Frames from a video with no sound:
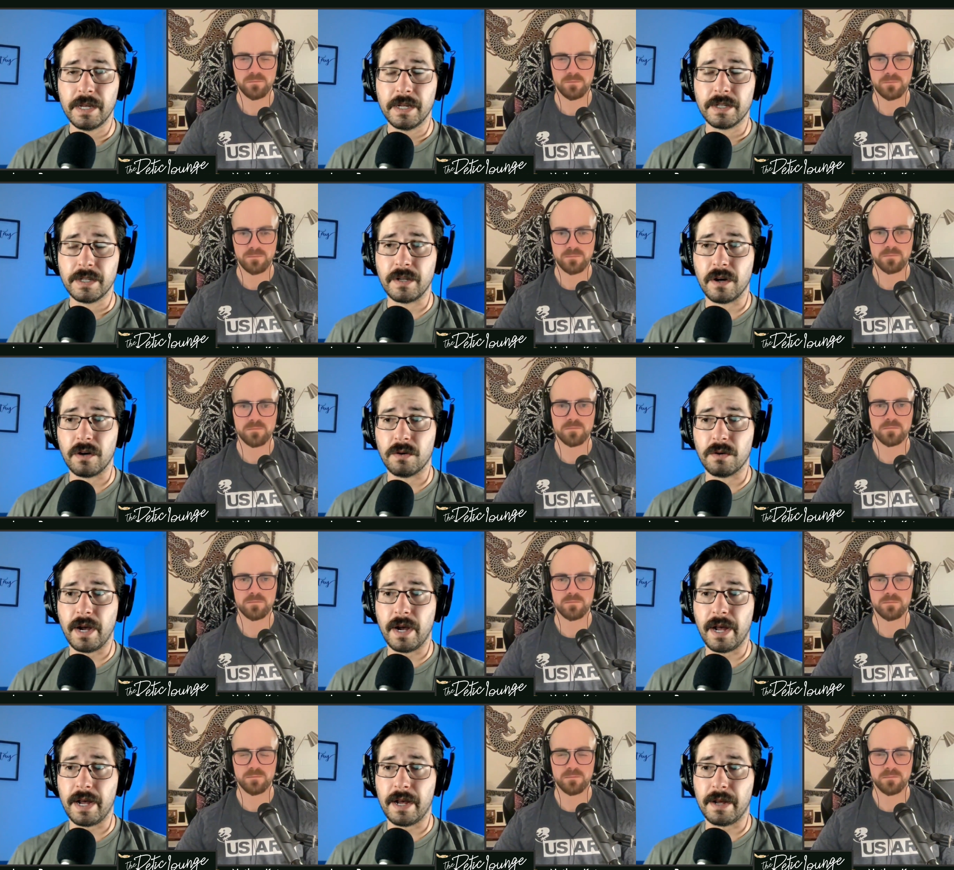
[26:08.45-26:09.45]
Speaker 1: So
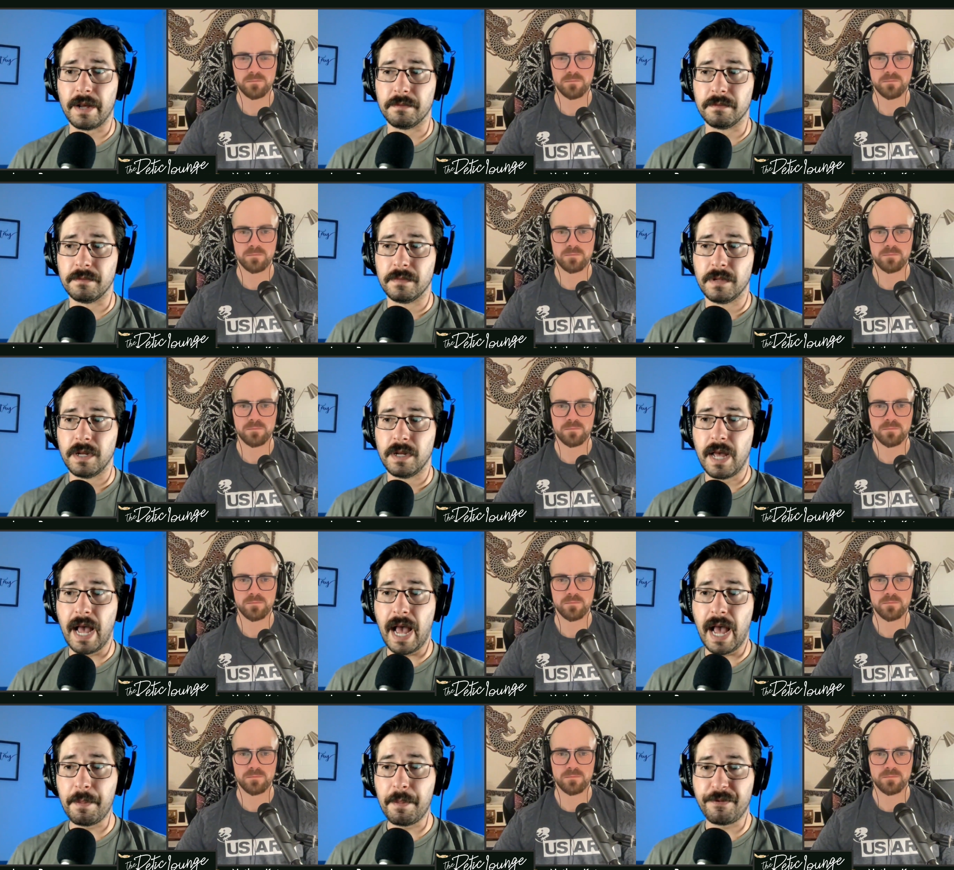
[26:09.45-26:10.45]
I'm
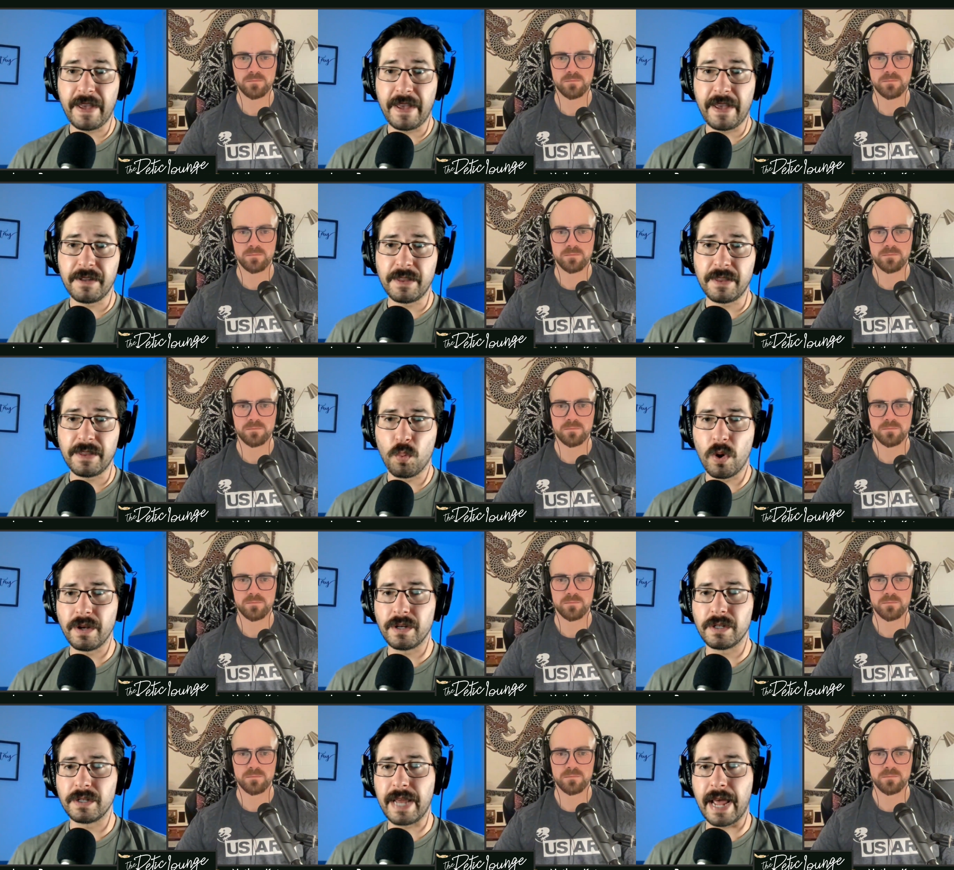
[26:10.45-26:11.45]
a fan of it. The
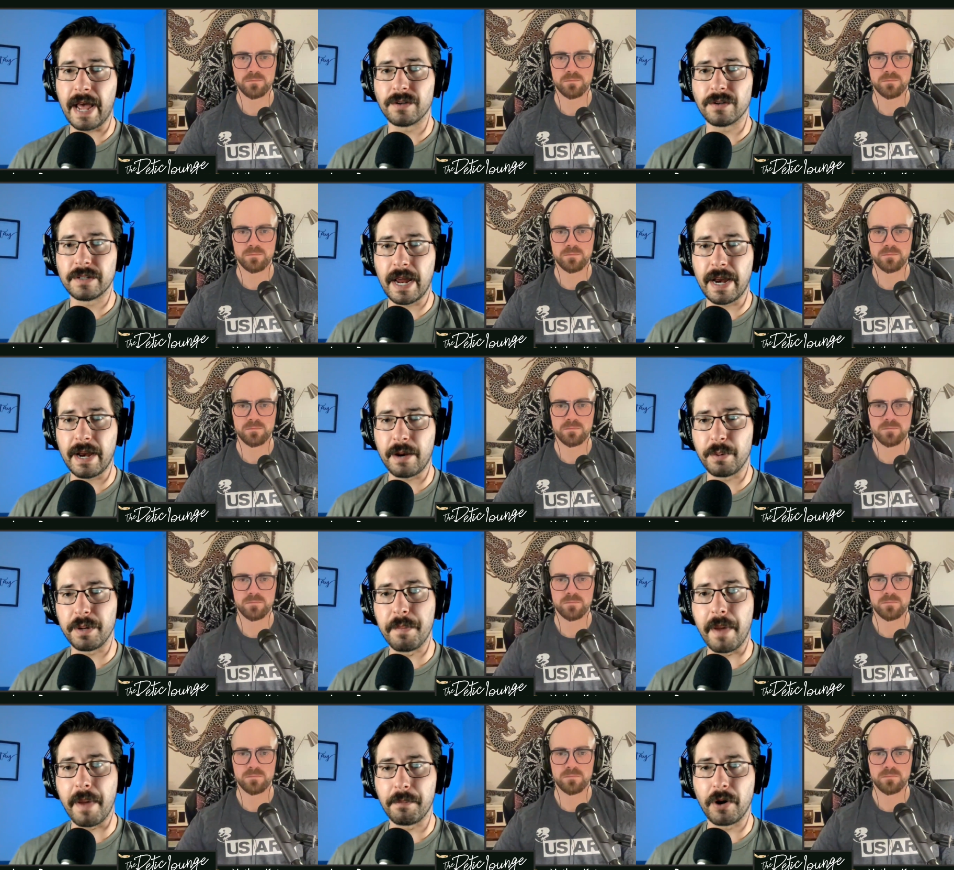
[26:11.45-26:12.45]
one downside I
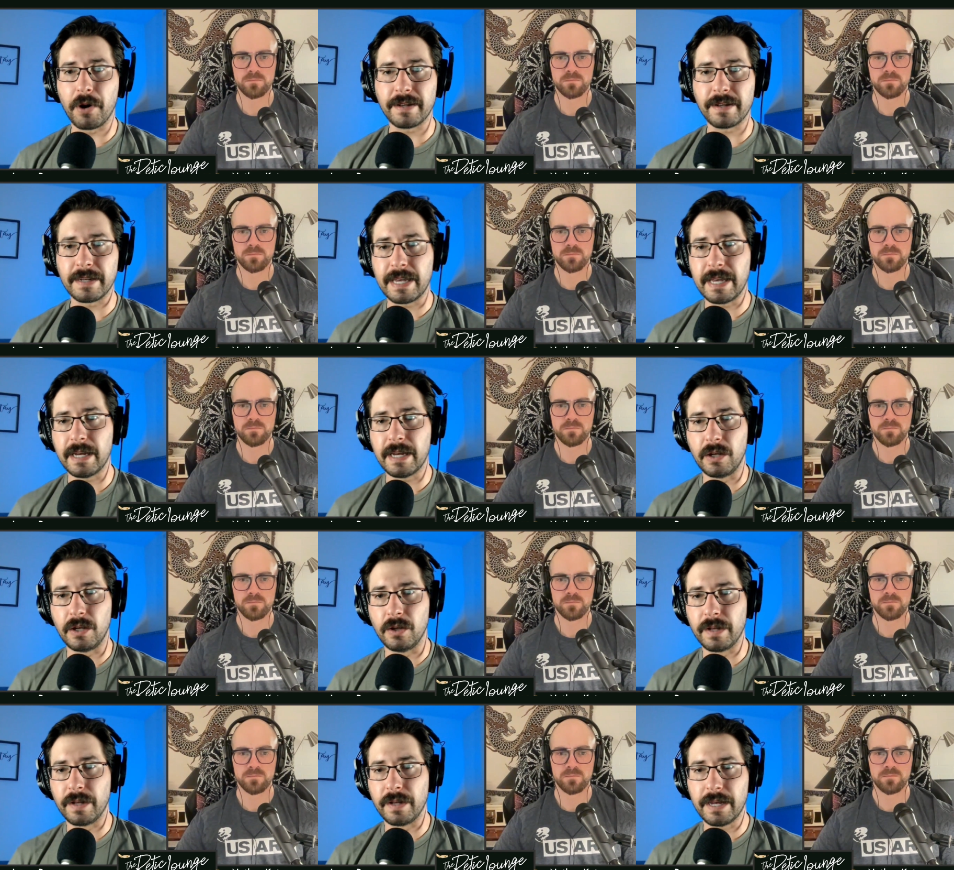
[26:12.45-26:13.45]
remember as a kid
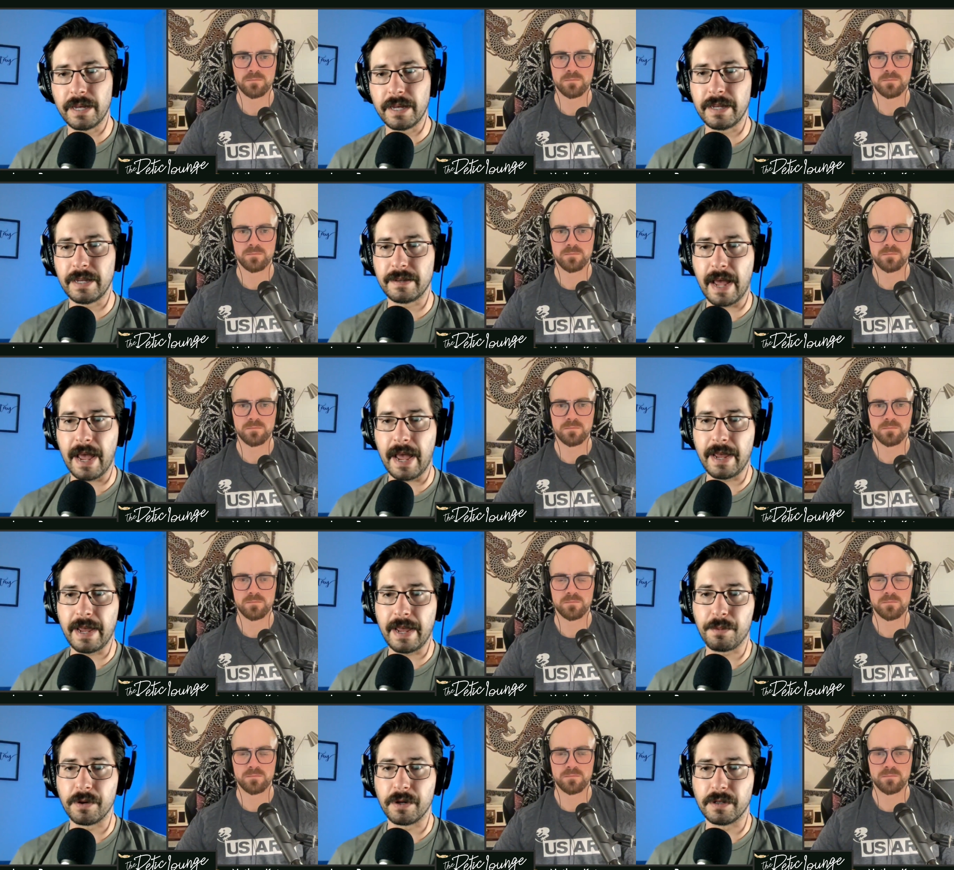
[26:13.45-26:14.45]
using it is
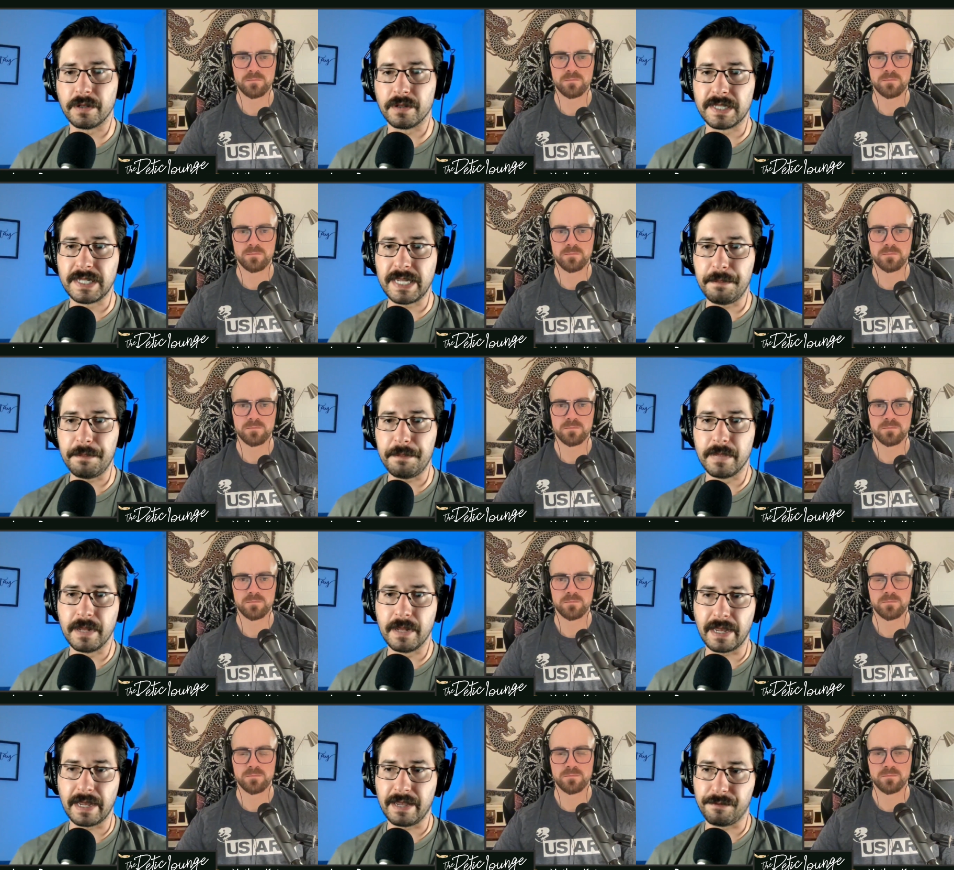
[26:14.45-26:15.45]
I would see,
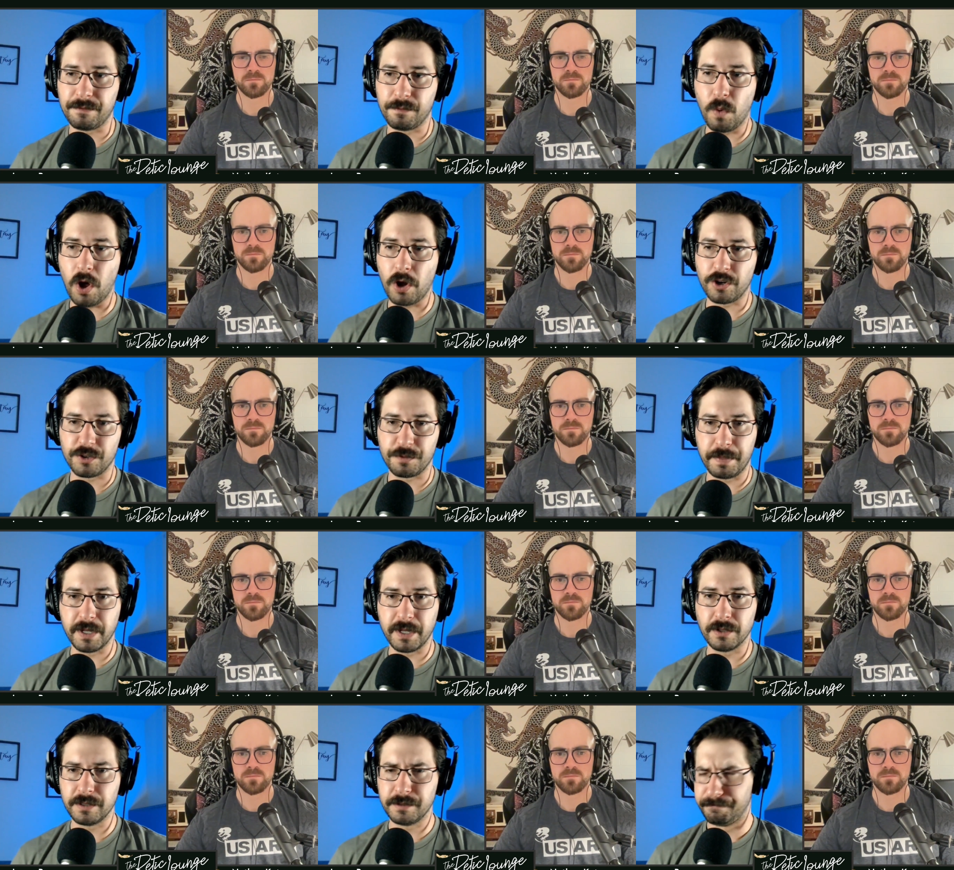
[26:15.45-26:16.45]
like, if water
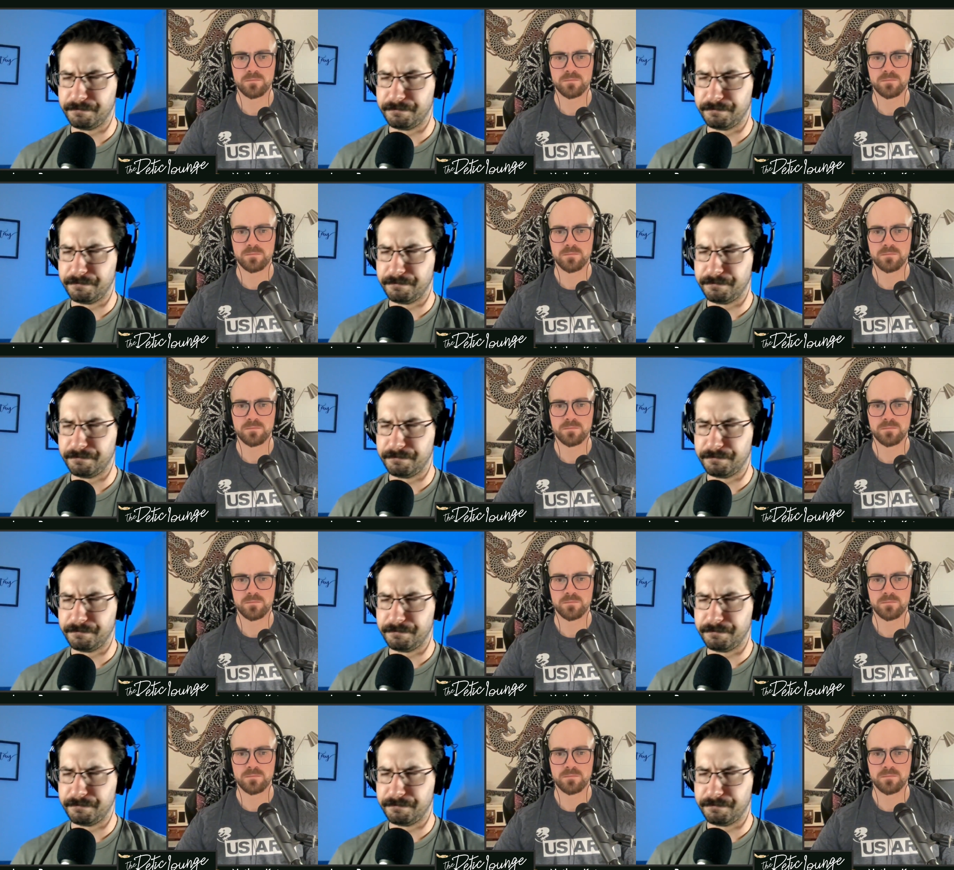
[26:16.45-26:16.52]
spilled,